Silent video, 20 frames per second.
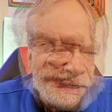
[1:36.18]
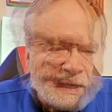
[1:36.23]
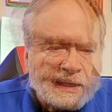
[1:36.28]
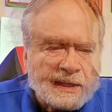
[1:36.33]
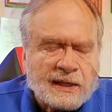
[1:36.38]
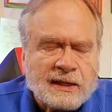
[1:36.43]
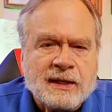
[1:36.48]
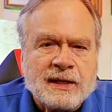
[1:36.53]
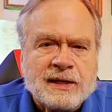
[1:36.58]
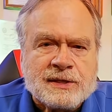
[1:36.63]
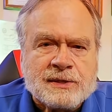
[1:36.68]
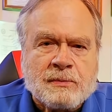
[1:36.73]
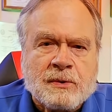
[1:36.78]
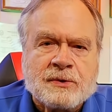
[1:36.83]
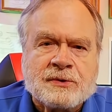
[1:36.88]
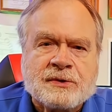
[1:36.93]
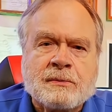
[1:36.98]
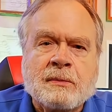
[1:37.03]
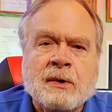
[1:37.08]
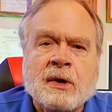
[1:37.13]
Technically, it's
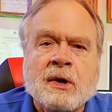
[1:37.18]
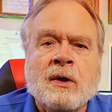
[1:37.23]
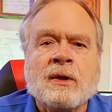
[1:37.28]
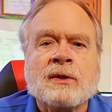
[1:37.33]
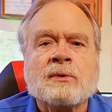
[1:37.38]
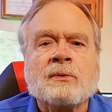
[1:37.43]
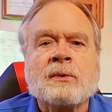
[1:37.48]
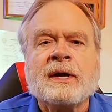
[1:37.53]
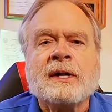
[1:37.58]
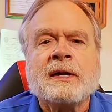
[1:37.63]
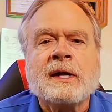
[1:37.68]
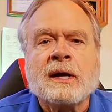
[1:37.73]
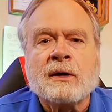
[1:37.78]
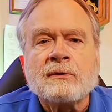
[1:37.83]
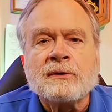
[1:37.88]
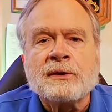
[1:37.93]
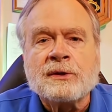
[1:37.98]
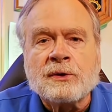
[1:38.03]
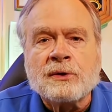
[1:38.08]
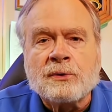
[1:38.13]
supposed to be all the way
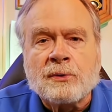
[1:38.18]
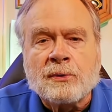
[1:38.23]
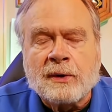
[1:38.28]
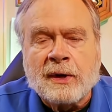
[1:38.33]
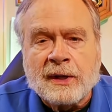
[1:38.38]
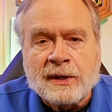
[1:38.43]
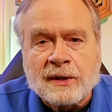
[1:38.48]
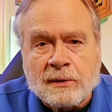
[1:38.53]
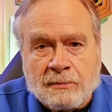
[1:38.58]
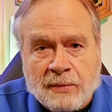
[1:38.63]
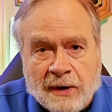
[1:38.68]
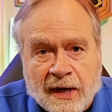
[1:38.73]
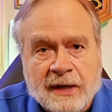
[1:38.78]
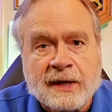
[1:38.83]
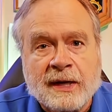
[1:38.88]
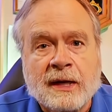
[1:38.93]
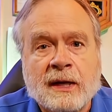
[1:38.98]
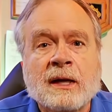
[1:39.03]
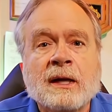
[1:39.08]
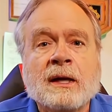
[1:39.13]
down and the, and the
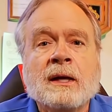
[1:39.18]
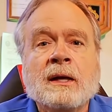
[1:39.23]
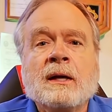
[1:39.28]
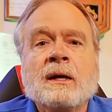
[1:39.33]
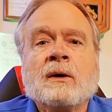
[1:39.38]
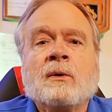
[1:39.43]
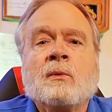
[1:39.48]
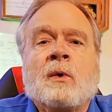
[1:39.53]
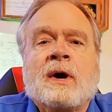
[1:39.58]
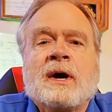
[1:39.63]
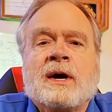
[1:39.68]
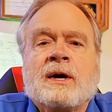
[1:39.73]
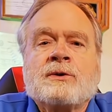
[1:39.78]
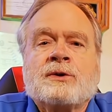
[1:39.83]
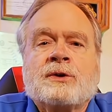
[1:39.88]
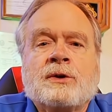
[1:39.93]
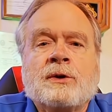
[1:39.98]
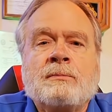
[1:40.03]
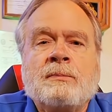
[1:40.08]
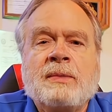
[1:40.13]
bonding wire
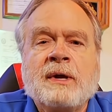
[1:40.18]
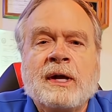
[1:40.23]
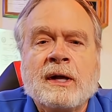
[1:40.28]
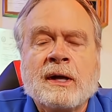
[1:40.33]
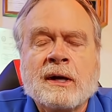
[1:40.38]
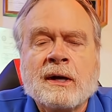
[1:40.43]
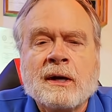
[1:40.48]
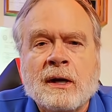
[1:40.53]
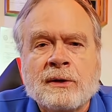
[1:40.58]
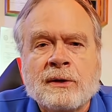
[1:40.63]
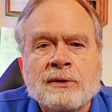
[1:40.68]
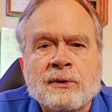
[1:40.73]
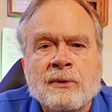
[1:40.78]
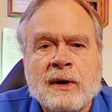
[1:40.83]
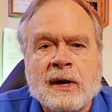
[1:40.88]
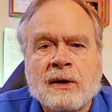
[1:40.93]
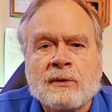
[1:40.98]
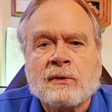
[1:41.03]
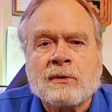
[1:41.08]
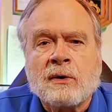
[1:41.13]
should be
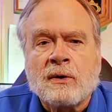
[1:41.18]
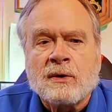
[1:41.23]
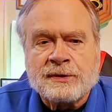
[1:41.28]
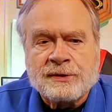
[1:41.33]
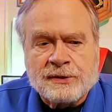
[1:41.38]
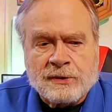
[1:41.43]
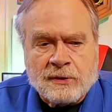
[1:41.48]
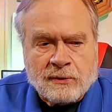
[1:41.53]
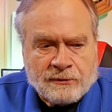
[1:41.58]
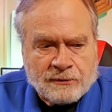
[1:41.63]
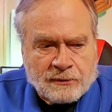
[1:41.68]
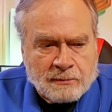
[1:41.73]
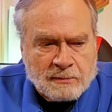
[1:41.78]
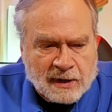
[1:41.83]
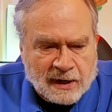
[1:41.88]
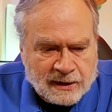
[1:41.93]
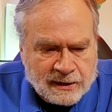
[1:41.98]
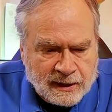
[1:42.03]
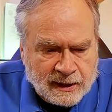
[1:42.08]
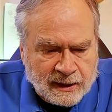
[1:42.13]
underground also. For
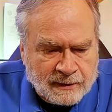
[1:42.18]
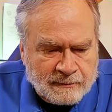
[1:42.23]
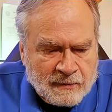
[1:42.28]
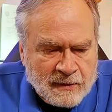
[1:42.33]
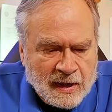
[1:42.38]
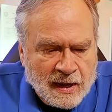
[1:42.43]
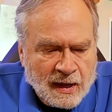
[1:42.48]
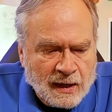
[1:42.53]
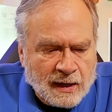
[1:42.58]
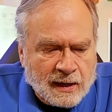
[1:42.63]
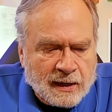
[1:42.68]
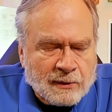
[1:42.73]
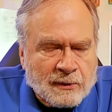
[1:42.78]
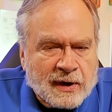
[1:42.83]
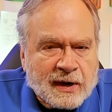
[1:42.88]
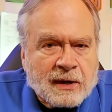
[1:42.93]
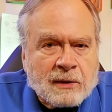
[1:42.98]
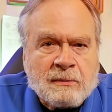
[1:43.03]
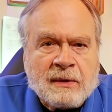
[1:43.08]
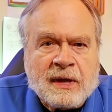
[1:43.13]
bonding, I
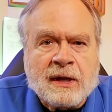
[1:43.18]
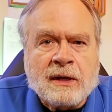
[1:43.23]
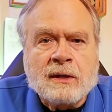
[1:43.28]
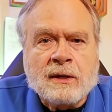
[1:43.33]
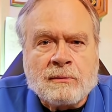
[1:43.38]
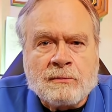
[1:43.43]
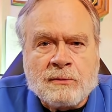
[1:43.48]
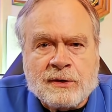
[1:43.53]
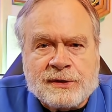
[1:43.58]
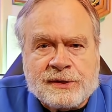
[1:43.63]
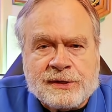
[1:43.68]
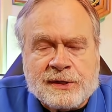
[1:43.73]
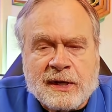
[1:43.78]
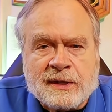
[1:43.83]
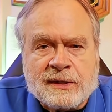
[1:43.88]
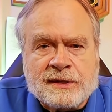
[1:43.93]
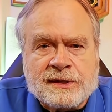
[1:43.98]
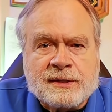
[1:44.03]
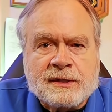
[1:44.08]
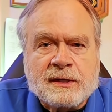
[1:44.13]
recommend number
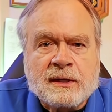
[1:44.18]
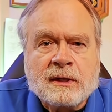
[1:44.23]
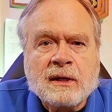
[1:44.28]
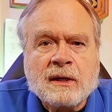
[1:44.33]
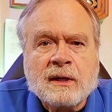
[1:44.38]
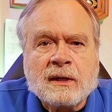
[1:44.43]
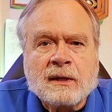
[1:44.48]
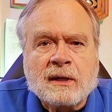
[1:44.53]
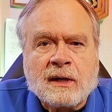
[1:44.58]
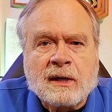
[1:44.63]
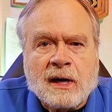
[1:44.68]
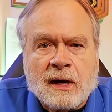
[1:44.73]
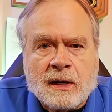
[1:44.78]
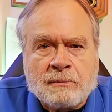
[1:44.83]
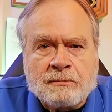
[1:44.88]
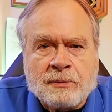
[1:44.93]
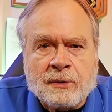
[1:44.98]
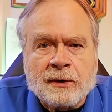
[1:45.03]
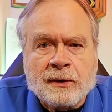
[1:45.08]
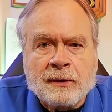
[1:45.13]
six
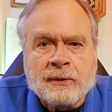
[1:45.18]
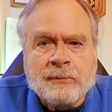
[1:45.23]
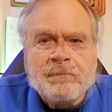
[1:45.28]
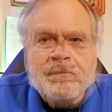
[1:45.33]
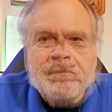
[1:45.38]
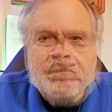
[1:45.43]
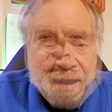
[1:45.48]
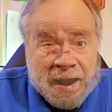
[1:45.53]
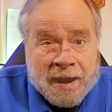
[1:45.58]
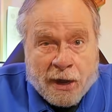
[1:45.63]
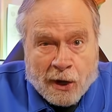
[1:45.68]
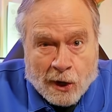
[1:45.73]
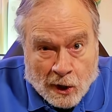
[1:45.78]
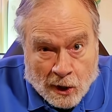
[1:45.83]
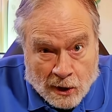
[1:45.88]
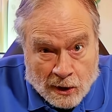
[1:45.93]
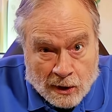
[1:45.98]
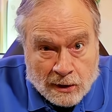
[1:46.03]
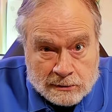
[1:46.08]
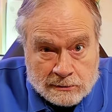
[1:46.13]
copper
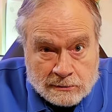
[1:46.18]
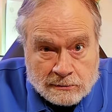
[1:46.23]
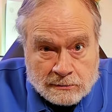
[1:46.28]
bare